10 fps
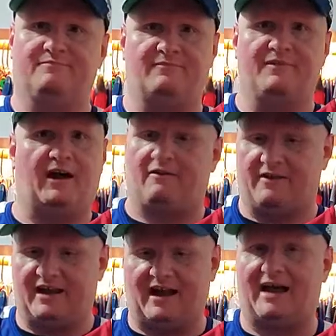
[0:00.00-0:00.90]
No,
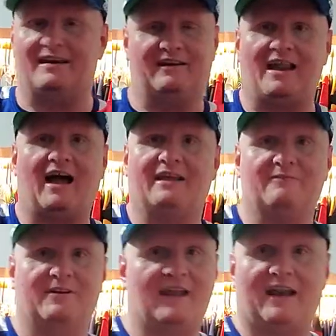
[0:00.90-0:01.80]
not not
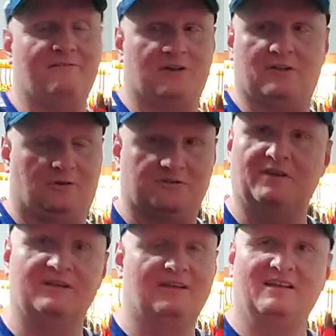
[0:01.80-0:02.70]
even not even close.
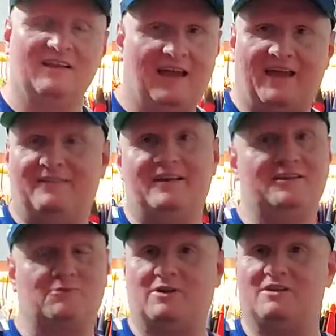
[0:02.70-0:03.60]
And
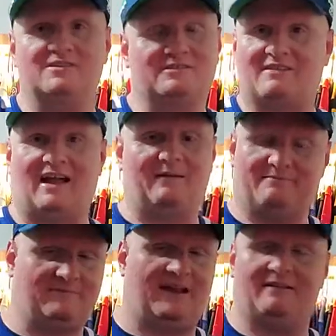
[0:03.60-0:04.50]
these ones, I,
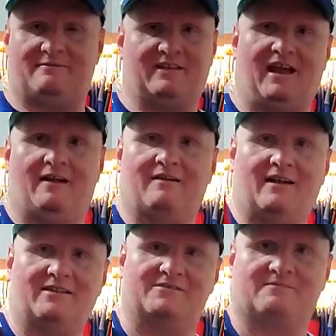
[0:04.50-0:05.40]
I yeah, I
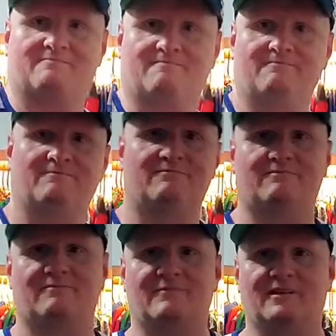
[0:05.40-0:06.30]
just
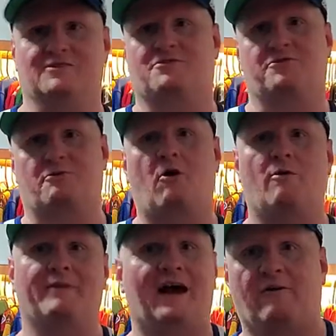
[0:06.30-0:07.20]
just throw
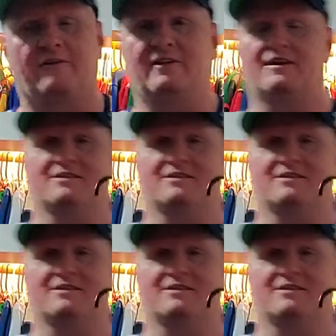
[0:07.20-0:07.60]
them down. They